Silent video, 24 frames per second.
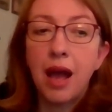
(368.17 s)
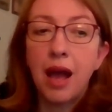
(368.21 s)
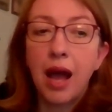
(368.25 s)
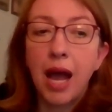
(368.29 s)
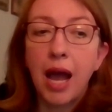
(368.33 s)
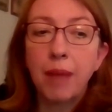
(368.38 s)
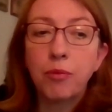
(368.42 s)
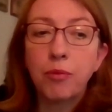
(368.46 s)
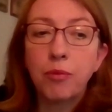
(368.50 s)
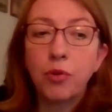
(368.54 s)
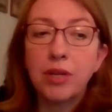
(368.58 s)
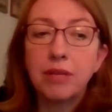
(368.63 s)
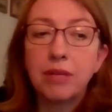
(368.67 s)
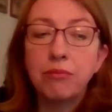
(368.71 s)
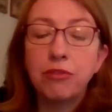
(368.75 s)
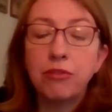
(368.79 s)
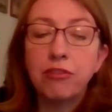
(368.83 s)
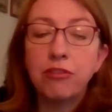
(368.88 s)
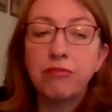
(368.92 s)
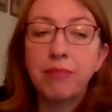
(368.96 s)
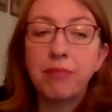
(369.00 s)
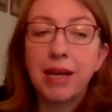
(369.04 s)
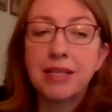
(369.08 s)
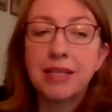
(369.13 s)
I'm going to
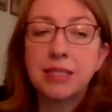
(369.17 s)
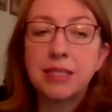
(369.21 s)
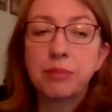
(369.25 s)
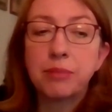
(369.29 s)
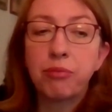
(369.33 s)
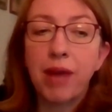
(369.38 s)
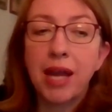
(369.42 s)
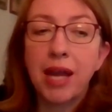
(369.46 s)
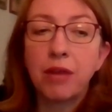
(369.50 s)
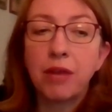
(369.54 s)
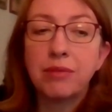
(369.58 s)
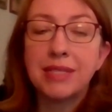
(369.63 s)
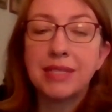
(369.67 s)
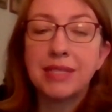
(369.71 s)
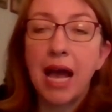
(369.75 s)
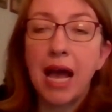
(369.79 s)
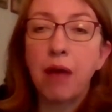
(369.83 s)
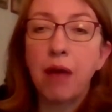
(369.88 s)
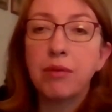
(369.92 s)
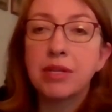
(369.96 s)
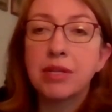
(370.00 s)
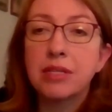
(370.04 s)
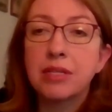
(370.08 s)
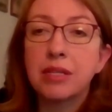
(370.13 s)
move my soprano
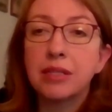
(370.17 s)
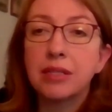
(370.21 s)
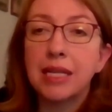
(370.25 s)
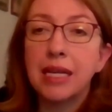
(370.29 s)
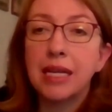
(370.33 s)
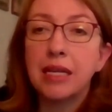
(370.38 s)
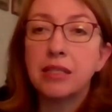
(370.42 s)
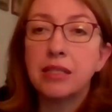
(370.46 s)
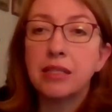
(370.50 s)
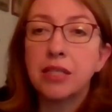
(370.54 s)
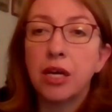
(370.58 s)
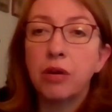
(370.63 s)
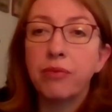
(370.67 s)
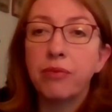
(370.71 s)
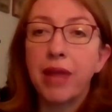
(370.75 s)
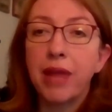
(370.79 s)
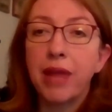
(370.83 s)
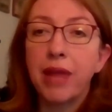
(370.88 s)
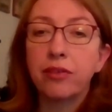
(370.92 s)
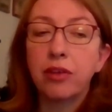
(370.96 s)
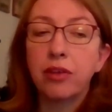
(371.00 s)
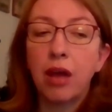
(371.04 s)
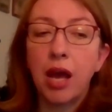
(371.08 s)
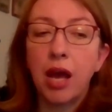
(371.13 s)
down to the leading tone.
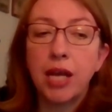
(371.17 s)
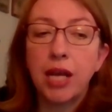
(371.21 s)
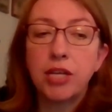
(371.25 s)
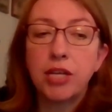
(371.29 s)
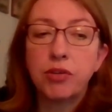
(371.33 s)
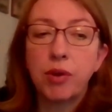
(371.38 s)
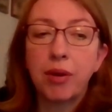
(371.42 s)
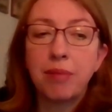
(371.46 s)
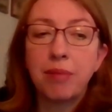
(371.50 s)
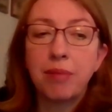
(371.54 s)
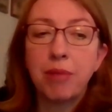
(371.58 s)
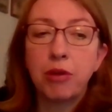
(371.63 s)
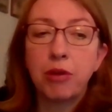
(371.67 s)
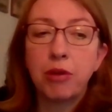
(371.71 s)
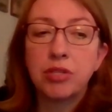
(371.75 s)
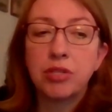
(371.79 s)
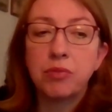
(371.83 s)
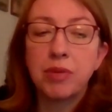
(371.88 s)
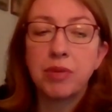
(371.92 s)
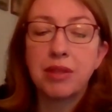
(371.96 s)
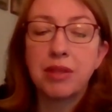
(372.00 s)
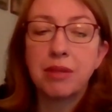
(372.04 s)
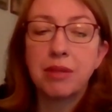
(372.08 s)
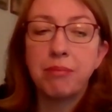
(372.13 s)
That's contrary
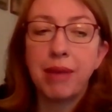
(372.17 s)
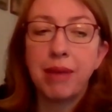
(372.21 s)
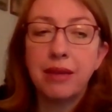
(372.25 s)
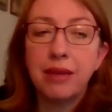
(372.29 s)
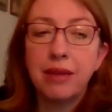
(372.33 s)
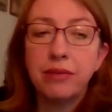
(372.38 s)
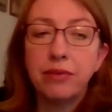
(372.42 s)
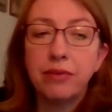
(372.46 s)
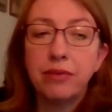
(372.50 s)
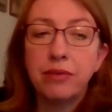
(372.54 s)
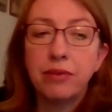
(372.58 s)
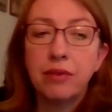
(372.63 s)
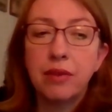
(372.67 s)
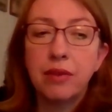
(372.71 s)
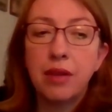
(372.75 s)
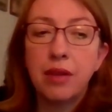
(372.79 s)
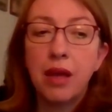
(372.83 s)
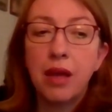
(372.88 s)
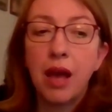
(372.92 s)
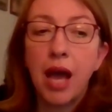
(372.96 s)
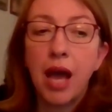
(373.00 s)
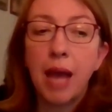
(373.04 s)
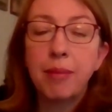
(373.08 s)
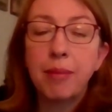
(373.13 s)
motion with the bass.
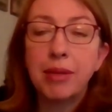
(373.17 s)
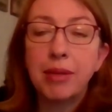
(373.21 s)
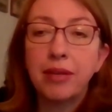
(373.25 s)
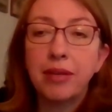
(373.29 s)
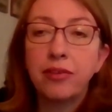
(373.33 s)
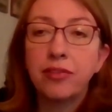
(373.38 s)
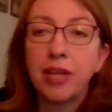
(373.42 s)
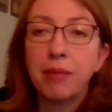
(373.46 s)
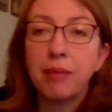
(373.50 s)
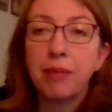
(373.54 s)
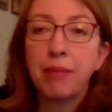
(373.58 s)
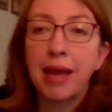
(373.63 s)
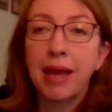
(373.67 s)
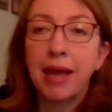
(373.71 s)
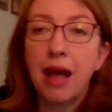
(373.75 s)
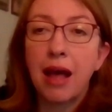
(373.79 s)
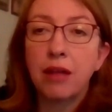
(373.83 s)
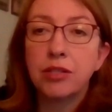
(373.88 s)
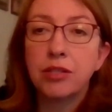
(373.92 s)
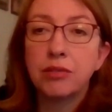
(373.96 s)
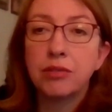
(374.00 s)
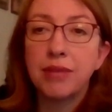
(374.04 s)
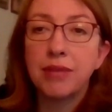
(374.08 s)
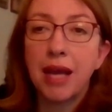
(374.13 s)
I'm going to step my
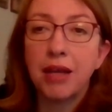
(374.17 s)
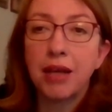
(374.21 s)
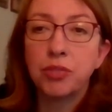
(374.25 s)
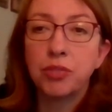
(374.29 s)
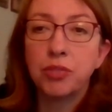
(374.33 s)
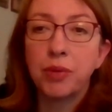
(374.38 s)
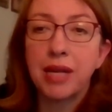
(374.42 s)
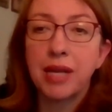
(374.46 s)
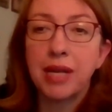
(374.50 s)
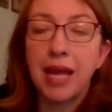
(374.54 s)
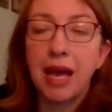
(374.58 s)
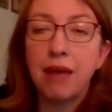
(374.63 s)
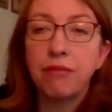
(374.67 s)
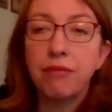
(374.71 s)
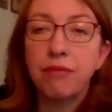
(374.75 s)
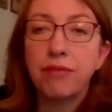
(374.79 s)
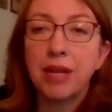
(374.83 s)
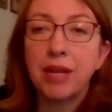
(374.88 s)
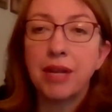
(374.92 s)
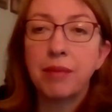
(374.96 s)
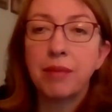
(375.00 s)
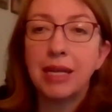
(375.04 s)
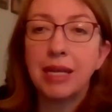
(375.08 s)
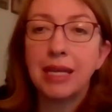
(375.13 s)
alto down to an F,
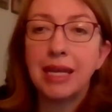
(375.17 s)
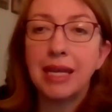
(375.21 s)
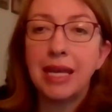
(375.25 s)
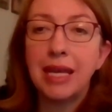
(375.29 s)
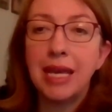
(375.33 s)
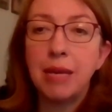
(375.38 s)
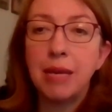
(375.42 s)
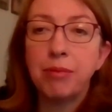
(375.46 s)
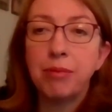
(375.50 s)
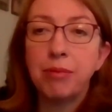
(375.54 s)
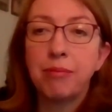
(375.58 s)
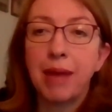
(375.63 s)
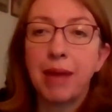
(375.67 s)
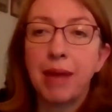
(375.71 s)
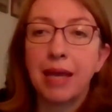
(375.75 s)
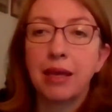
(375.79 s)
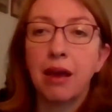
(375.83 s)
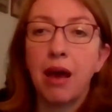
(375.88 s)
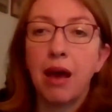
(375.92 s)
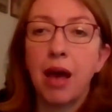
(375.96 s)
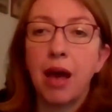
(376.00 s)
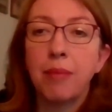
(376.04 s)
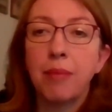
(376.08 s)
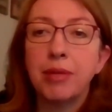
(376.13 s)
and I'm going to keep my
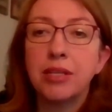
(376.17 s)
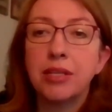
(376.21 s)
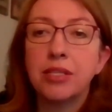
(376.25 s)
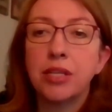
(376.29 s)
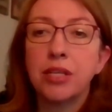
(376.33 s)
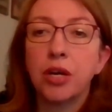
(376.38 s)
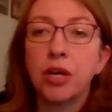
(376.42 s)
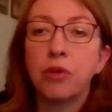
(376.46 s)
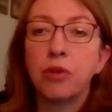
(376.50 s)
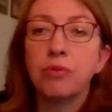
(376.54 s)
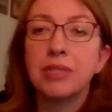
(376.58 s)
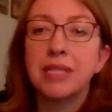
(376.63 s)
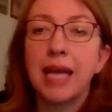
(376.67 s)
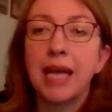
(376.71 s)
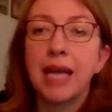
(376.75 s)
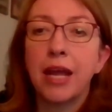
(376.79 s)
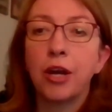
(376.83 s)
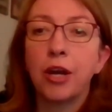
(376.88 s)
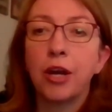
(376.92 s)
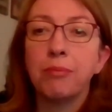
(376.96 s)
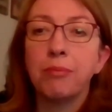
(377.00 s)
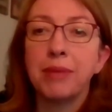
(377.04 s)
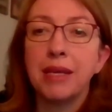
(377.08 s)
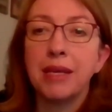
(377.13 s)
common tone
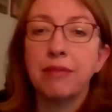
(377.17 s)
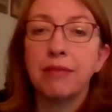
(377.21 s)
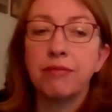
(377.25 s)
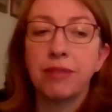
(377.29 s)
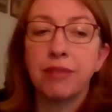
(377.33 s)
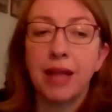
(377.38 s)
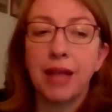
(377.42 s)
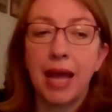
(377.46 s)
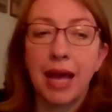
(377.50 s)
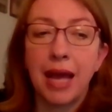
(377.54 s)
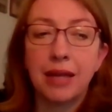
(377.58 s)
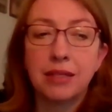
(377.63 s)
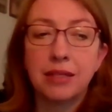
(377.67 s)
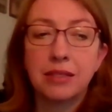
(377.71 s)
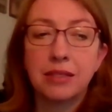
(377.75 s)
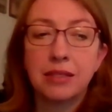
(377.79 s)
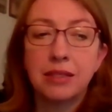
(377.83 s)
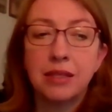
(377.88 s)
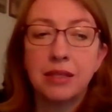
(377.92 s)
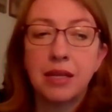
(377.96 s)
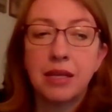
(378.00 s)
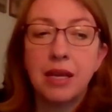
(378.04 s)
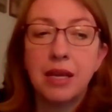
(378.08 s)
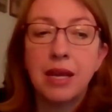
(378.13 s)
tenor B flat.
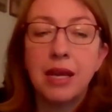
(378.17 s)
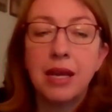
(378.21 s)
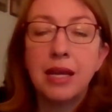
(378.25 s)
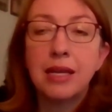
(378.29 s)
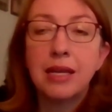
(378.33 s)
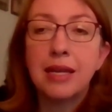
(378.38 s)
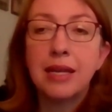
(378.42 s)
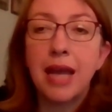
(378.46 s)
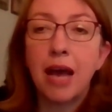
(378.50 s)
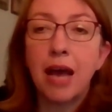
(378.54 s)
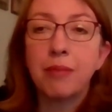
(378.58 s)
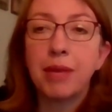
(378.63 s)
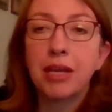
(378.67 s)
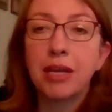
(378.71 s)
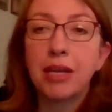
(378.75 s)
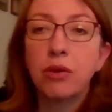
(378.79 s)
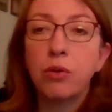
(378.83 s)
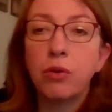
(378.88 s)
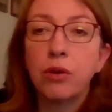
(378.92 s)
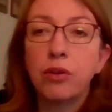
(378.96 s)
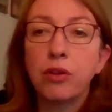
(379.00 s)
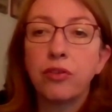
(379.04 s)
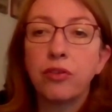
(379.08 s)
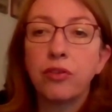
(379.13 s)
Now my
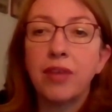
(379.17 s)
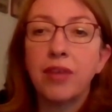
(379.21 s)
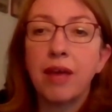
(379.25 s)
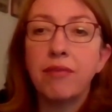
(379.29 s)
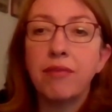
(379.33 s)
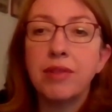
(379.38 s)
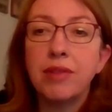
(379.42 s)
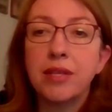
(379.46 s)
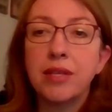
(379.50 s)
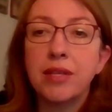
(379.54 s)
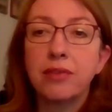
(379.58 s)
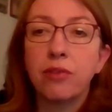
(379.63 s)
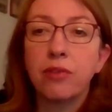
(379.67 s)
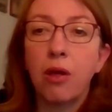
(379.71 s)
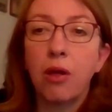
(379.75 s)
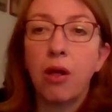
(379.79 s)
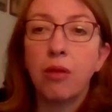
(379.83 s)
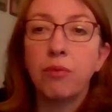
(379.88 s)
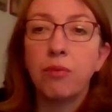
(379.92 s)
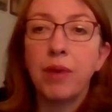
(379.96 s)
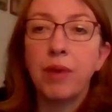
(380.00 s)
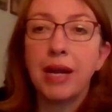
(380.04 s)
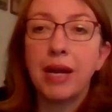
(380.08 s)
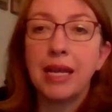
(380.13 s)
chordal seventh is
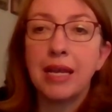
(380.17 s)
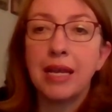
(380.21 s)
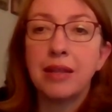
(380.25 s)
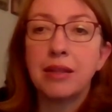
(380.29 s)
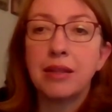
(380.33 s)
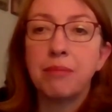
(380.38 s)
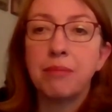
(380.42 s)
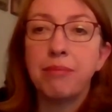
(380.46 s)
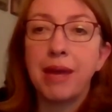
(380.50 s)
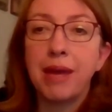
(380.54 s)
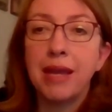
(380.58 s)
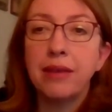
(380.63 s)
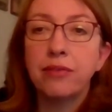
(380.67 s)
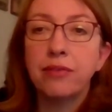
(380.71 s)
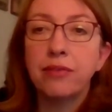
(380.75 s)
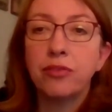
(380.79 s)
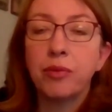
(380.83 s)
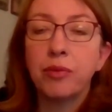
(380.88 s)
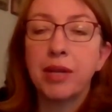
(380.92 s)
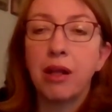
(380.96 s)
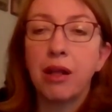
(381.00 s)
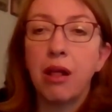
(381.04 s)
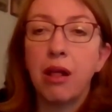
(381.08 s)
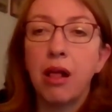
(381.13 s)
already in the bass,
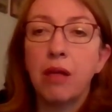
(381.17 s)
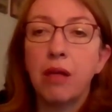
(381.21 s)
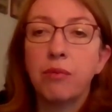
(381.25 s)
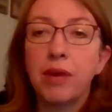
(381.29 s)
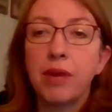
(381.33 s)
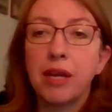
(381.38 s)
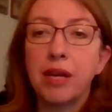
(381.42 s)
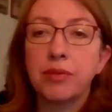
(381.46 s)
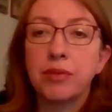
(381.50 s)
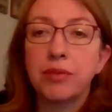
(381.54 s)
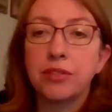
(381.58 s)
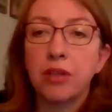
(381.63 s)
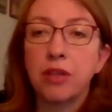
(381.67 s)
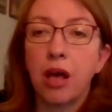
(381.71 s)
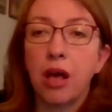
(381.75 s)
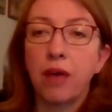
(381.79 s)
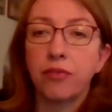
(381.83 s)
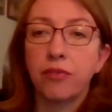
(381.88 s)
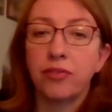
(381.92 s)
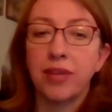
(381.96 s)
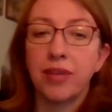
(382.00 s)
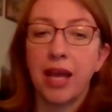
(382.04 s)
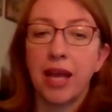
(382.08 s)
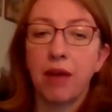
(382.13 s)
so it already
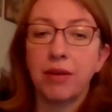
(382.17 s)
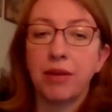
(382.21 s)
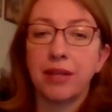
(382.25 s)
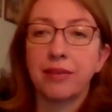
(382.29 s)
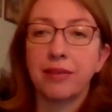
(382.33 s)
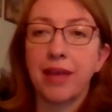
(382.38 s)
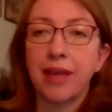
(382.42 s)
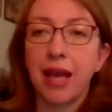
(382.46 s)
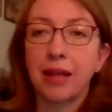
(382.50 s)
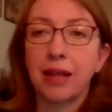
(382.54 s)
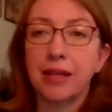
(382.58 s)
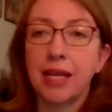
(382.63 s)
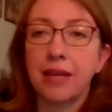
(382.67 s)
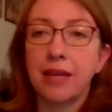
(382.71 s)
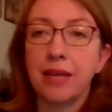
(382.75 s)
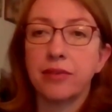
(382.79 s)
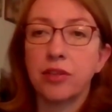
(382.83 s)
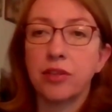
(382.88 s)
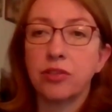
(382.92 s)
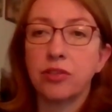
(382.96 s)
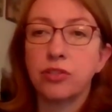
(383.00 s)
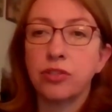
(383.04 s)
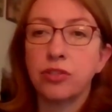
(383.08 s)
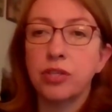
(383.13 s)
resolves down exactly as
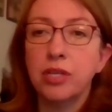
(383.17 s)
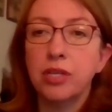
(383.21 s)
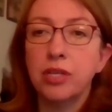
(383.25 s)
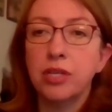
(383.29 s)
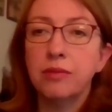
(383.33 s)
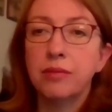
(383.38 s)
it should.